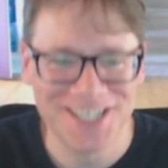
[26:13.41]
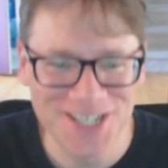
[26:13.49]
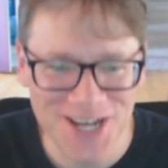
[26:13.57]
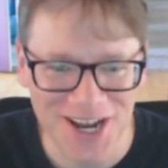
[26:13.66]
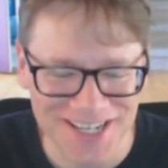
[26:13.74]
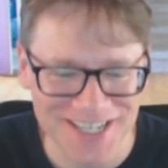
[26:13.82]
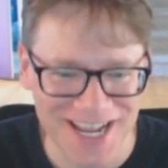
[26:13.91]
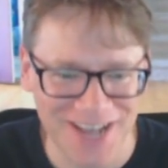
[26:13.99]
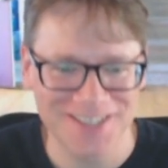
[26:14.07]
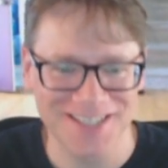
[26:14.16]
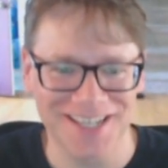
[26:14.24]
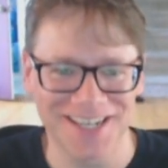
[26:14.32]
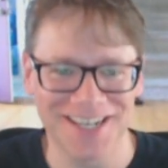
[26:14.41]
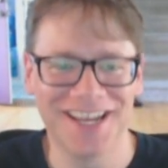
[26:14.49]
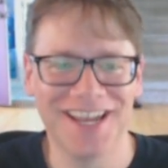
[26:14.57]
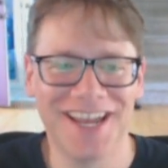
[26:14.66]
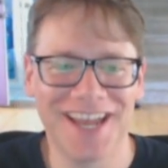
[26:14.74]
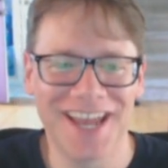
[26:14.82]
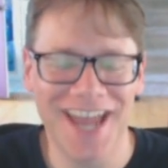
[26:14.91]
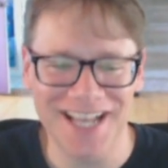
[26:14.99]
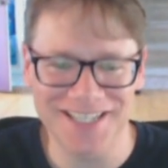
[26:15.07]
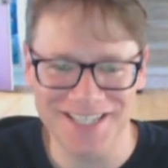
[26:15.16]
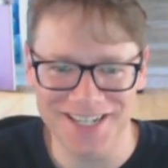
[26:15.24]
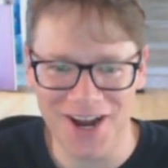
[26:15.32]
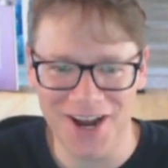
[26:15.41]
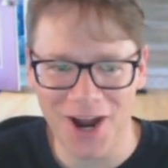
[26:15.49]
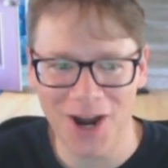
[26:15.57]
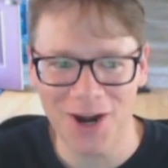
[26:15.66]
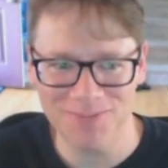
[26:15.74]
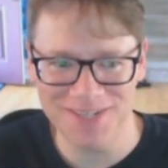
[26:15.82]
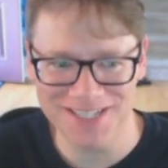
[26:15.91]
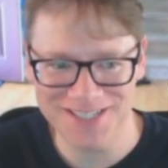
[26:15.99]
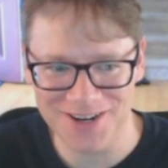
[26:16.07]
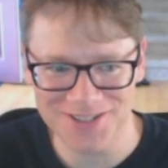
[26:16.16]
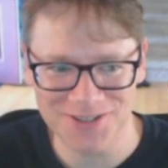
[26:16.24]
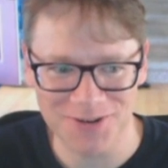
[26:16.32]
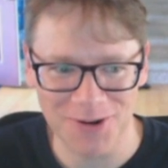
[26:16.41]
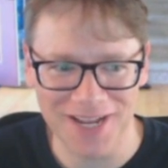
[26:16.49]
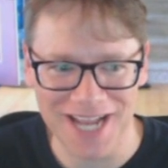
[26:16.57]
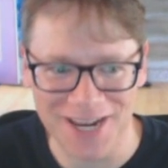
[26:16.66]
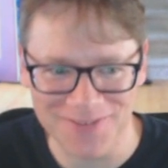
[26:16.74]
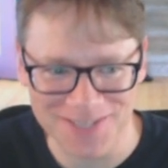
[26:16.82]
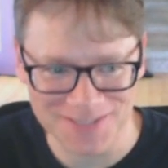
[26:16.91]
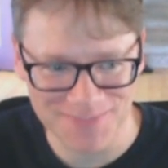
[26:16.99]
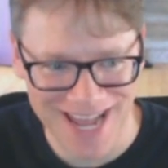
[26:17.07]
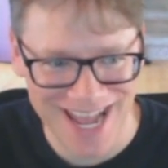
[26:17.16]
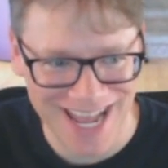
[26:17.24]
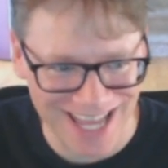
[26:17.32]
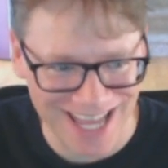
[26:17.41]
Judd yeah. Nelson has an arm that starts growing out of his back.